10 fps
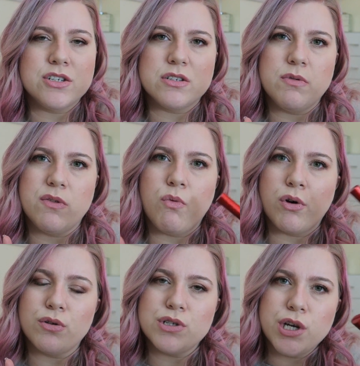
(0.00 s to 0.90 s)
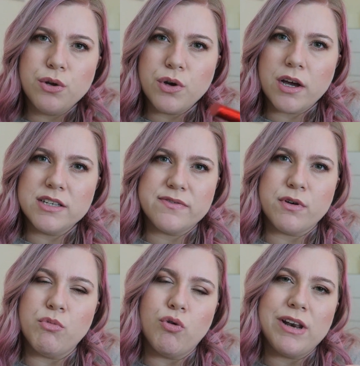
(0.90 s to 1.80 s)
just with 1 or 2 coats
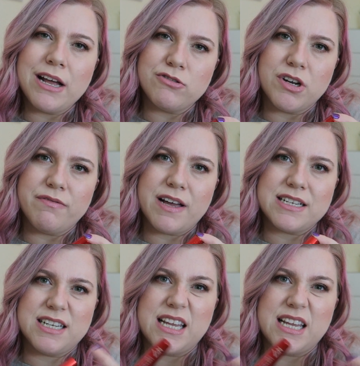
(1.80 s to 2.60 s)
for a more natural effect,